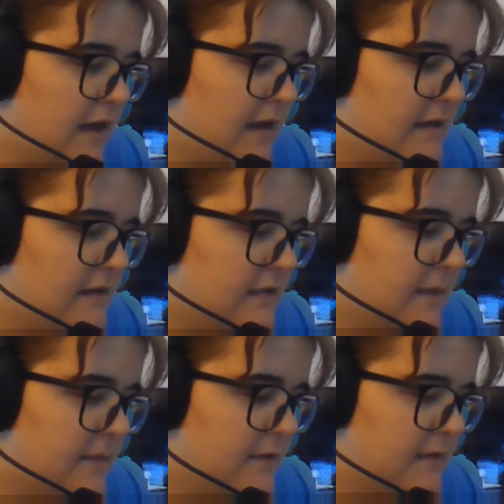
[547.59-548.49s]

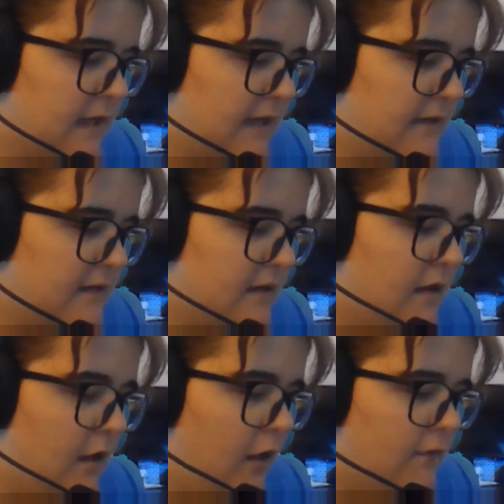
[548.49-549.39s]
80-kilometer line,
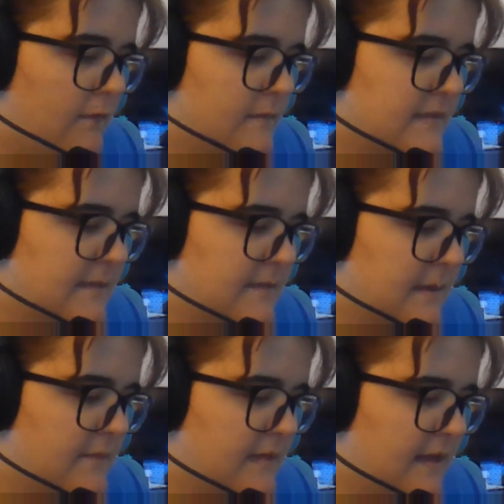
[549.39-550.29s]
all from the same time
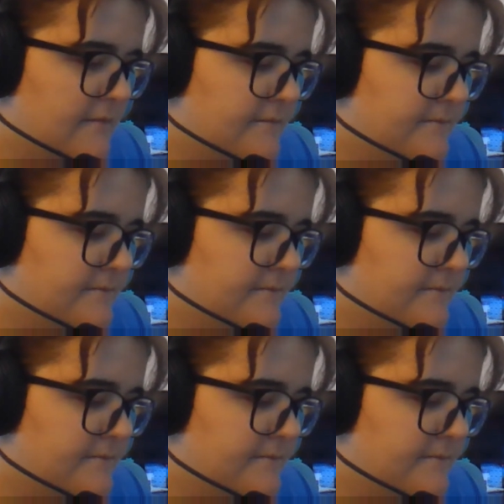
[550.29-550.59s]
of day.